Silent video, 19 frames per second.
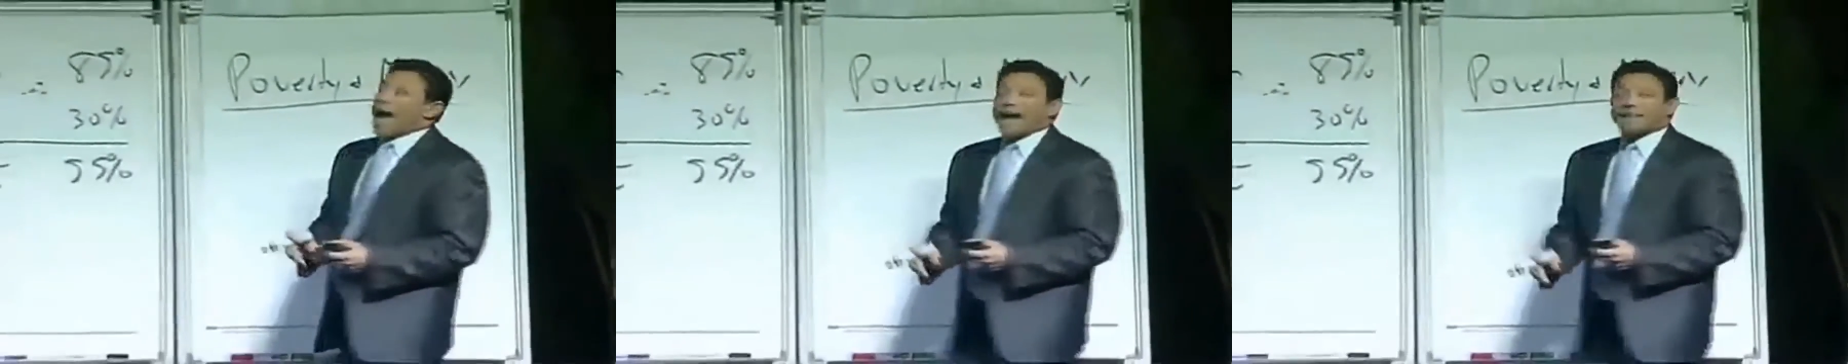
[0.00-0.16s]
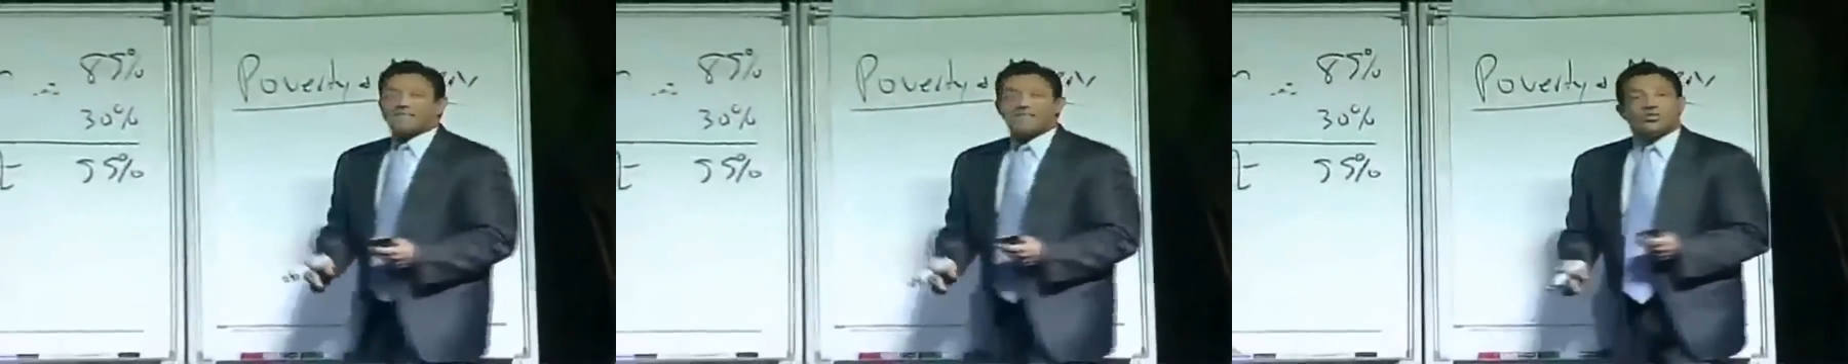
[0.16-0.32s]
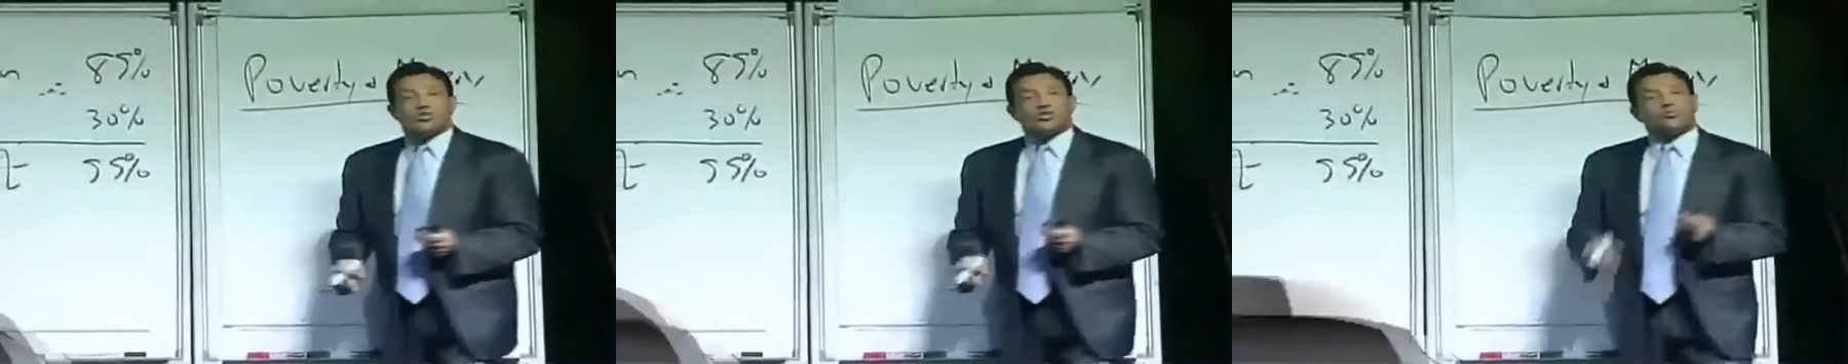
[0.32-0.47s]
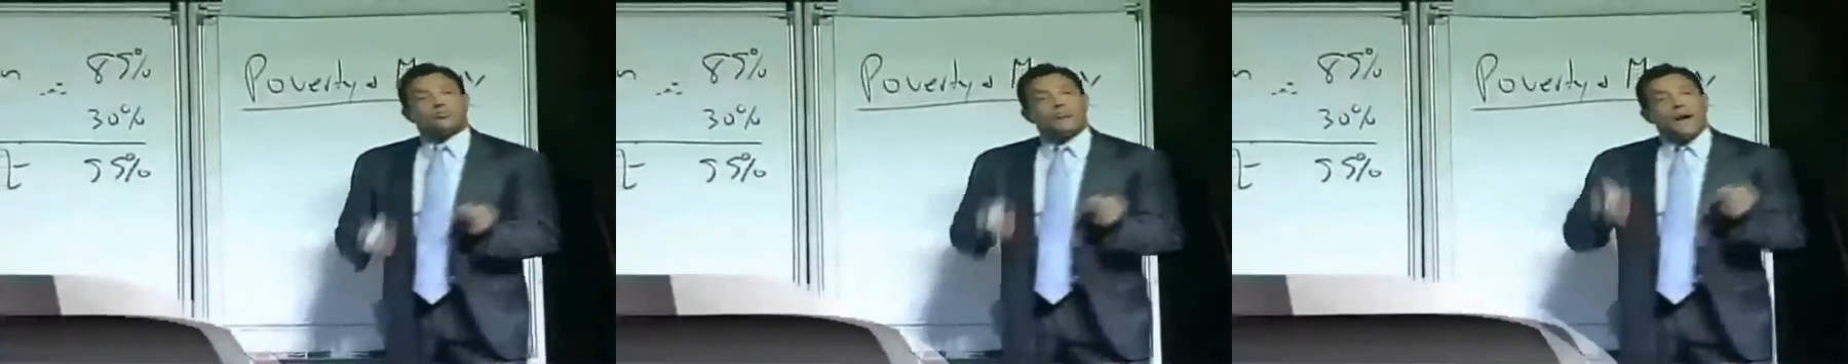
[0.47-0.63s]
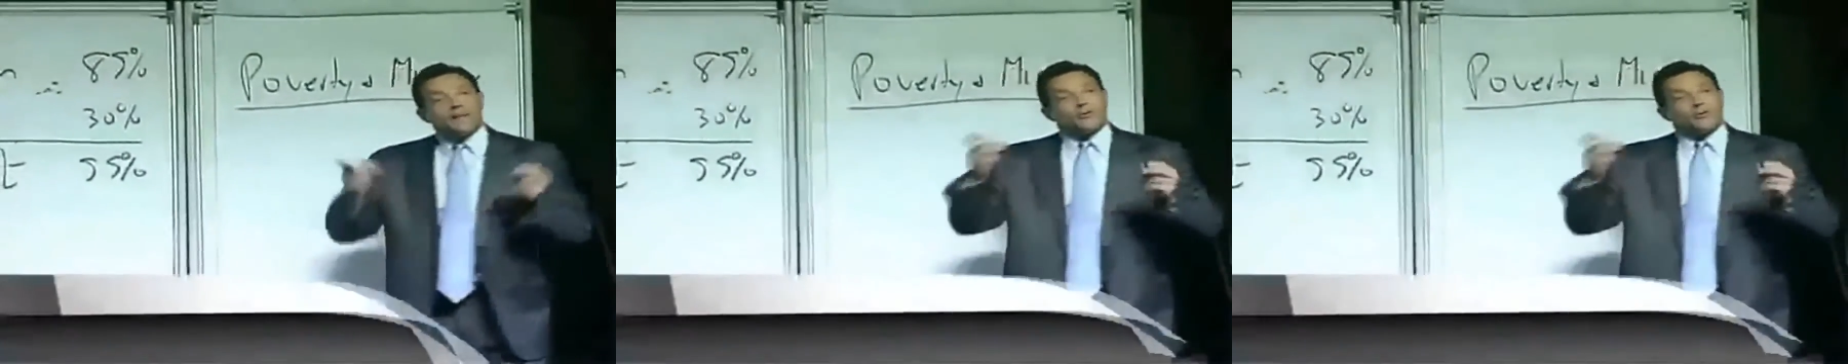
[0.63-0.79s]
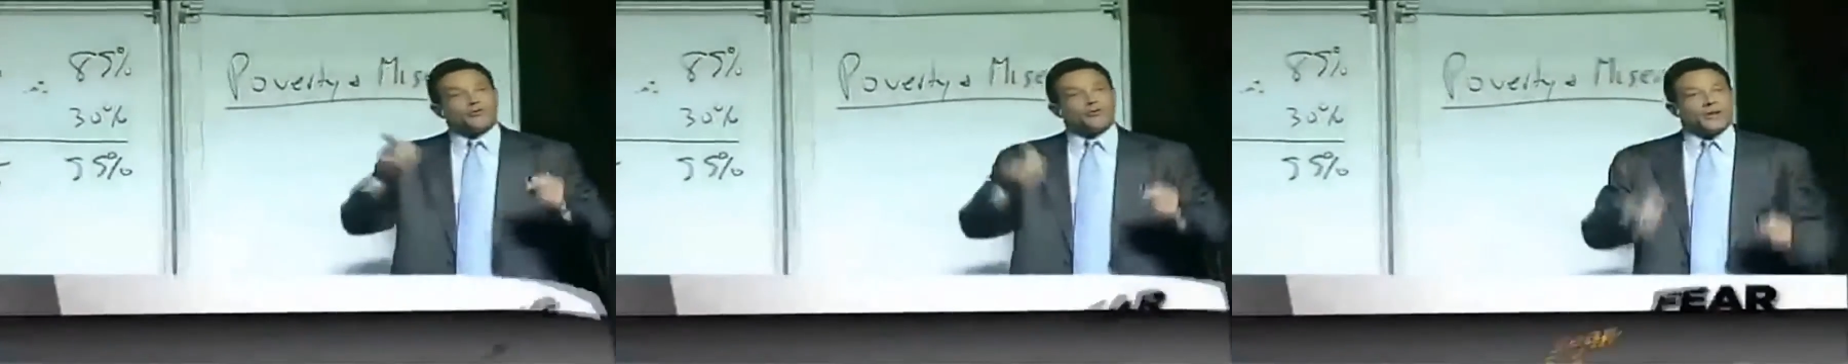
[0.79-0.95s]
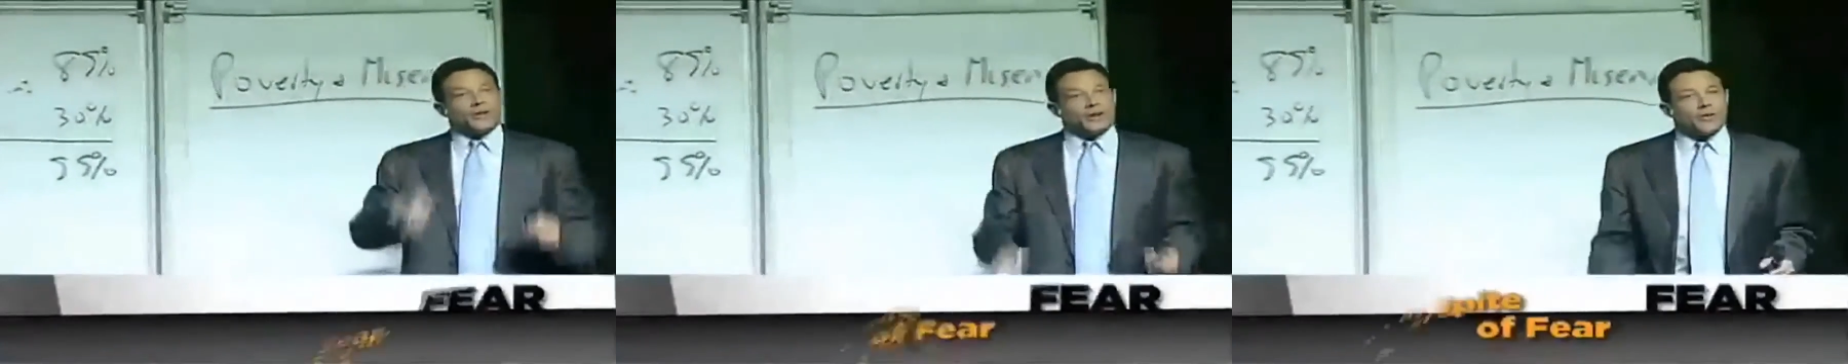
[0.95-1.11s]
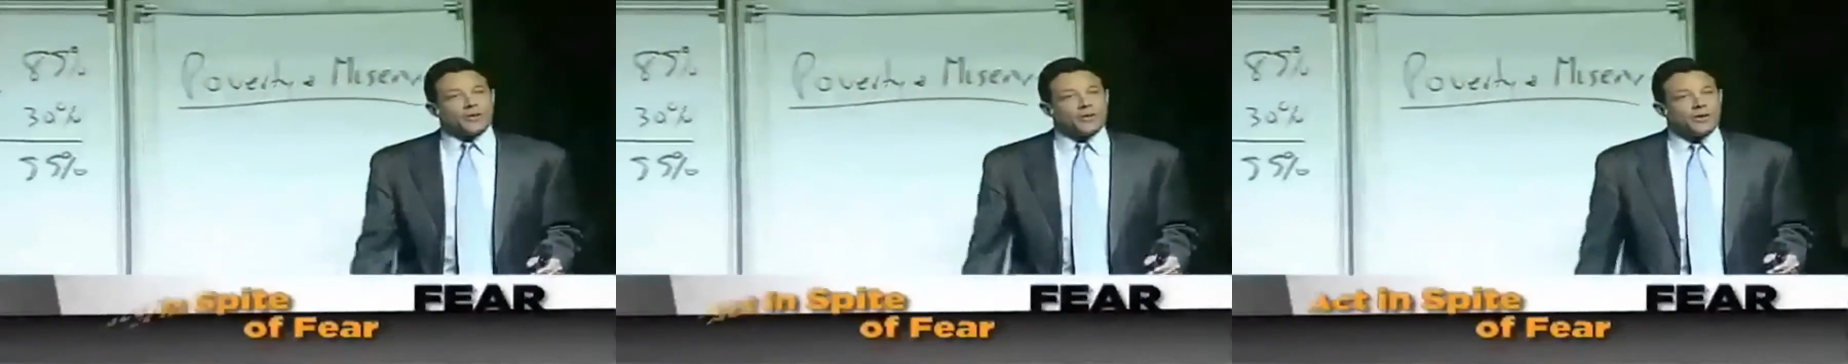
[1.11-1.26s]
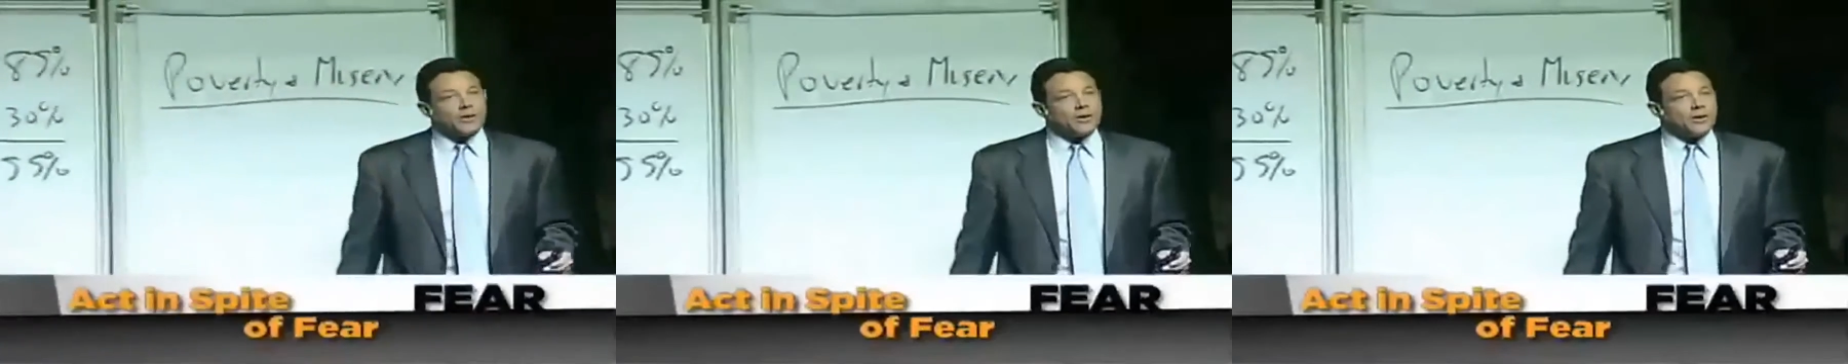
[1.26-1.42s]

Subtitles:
act in spite of fear.